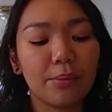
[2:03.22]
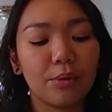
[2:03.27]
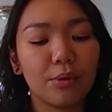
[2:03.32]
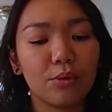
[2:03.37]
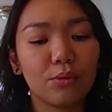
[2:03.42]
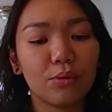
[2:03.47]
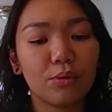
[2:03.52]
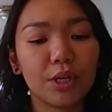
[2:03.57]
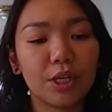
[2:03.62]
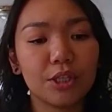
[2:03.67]

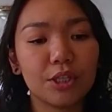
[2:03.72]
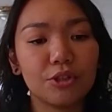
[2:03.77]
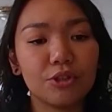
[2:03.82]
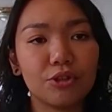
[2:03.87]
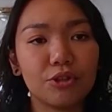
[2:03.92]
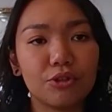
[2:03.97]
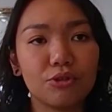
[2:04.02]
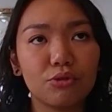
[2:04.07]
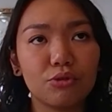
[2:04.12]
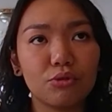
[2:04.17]
we
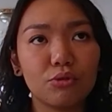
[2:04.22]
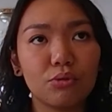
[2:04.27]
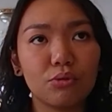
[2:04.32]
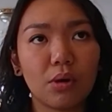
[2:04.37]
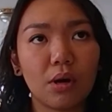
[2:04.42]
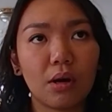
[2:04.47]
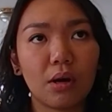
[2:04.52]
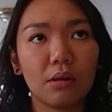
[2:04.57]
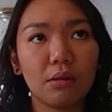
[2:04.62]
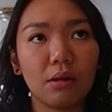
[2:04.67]
do
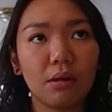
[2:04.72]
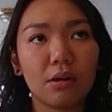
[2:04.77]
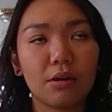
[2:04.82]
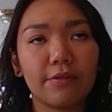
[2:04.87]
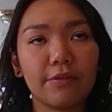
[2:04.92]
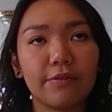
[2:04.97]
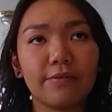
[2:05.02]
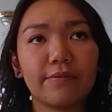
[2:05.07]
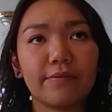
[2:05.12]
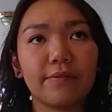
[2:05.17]
a lot
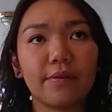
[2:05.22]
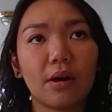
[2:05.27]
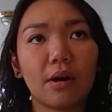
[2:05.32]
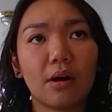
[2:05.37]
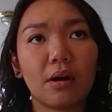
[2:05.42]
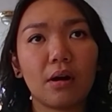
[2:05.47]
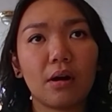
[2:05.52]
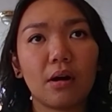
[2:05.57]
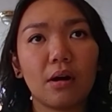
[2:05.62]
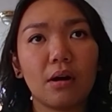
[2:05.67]
of
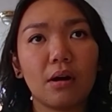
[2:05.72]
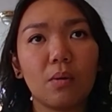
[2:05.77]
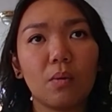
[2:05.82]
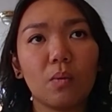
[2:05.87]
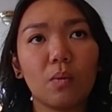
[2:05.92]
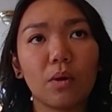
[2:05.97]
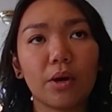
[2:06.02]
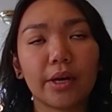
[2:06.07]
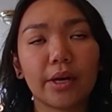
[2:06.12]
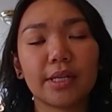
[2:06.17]

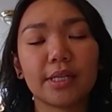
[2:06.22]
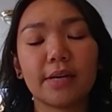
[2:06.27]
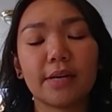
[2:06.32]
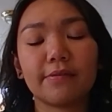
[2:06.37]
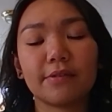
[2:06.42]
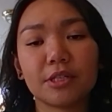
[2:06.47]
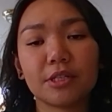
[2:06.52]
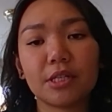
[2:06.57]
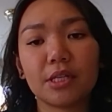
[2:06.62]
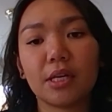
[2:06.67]
work in
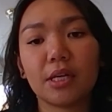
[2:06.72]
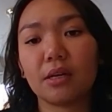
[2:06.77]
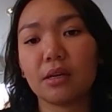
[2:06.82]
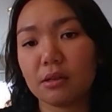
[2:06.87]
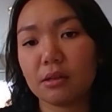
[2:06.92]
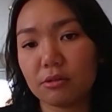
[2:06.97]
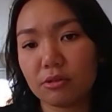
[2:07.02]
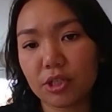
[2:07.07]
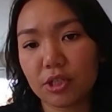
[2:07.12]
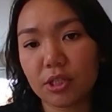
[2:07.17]
diversity and
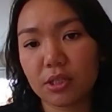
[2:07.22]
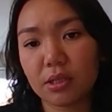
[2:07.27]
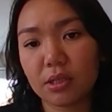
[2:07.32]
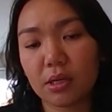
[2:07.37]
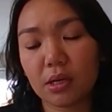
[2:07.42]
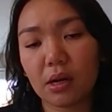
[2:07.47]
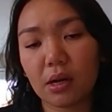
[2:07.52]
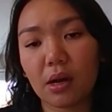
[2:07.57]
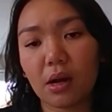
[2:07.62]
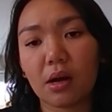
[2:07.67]
inclusion,
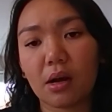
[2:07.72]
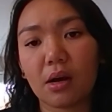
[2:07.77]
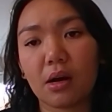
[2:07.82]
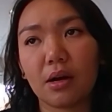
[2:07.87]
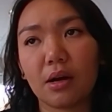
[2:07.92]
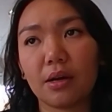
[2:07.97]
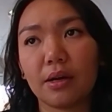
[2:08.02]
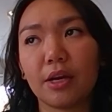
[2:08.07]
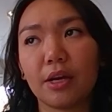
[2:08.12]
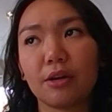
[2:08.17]

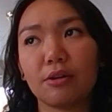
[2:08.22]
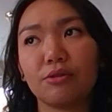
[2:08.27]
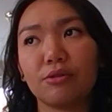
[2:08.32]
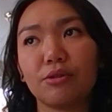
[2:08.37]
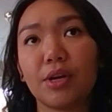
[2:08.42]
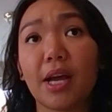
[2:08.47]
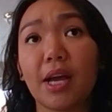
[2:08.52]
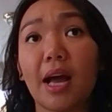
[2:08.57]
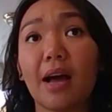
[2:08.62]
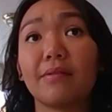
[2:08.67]

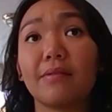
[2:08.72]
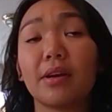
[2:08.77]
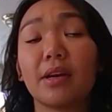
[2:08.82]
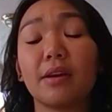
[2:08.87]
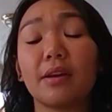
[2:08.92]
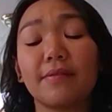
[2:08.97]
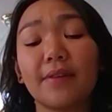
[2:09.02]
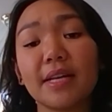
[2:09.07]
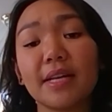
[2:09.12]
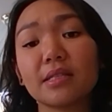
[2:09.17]
including having
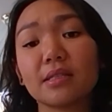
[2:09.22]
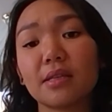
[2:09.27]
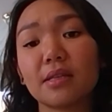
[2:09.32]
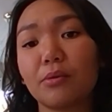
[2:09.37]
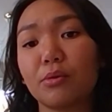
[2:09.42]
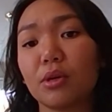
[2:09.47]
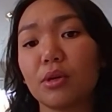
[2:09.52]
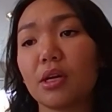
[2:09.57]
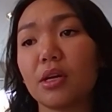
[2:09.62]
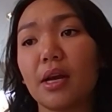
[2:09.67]
events that
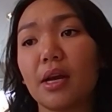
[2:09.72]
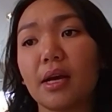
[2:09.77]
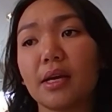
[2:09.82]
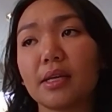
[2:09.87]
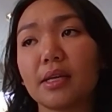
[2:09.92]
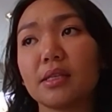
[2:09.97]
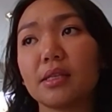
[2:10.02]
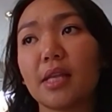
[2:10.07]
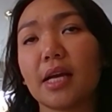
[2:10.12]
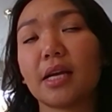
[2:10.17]

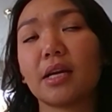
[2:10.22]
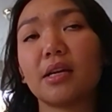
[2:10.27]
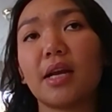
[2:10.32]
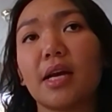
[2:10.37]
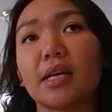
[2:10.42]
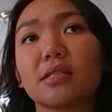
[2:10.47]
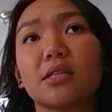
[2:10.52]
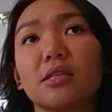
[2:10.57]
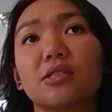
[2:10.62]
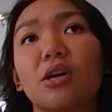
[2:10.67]

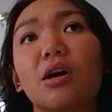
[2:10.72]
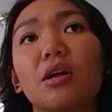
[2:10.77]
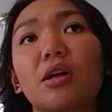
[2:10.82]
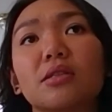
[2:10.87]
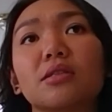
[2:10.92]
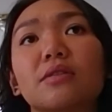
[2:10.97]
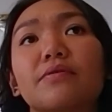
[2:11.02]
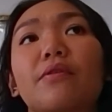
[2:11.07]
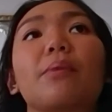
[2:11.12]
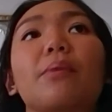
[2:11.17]
connect
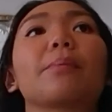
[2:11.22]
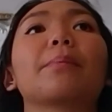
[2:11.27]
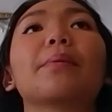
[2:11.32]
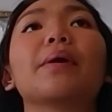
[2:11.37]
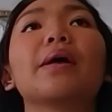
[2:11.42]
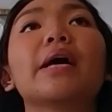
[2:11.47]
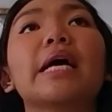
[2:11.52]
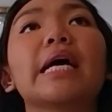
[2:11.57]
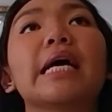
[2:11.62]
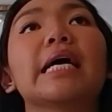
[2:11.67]
adults from
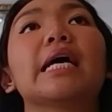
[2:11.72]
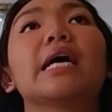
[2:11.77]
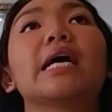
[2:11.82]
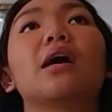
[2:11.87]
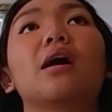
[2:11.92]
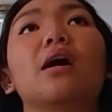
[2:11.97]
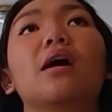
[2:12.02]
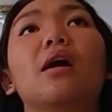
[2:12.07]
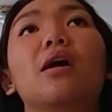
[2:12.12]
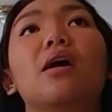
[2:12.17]

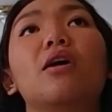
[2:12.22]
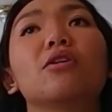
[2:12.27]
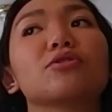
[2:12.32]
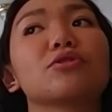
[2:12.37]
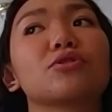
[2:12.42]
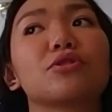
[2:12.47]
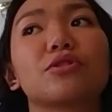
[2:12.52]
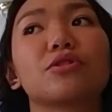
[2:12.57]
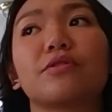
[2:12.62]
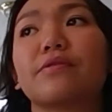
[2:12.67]
all
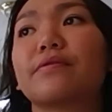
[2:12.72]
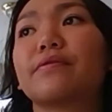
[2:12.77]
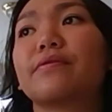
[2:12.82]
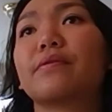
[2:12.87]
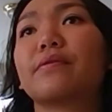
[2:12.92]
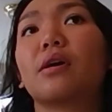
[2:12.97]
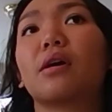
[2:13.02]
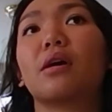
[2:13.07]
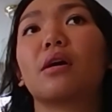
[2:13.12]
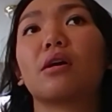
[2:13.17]
sorts of
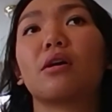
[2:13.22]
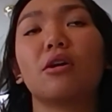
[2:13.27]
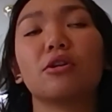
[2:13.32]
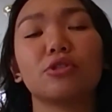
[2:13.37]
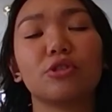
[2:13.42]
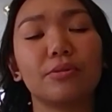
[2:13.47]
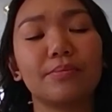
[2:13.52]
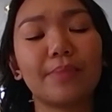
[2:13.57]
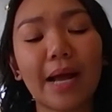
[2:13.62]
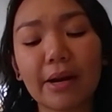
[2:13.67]

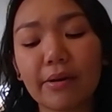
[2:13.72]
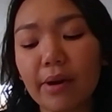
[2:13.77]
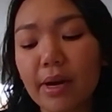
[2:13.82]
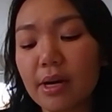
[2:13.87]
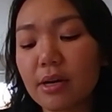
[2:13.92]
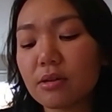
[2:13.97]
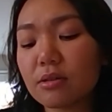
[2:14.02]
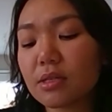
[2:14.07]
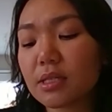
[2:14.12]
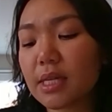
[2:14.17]
cultural
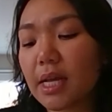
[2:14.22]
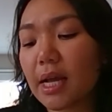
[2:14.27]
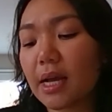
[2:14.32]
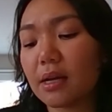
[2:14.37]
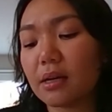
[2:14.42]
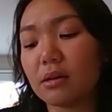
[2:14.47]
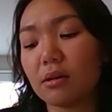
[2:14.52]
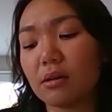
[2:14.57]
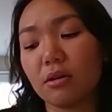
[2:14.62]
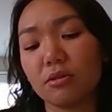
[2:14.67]
backgrounds,
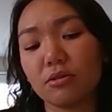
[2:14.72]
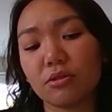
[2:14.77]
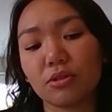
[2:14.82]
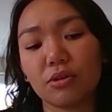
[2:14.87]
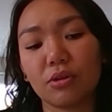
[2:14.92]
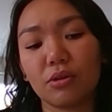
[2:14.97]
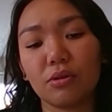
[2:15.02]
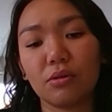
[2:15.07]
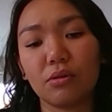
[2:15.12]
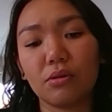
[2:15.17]
and
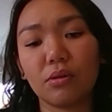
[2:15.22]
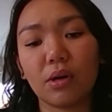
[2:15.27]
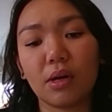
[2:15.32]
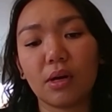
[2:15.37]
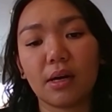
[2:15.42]
also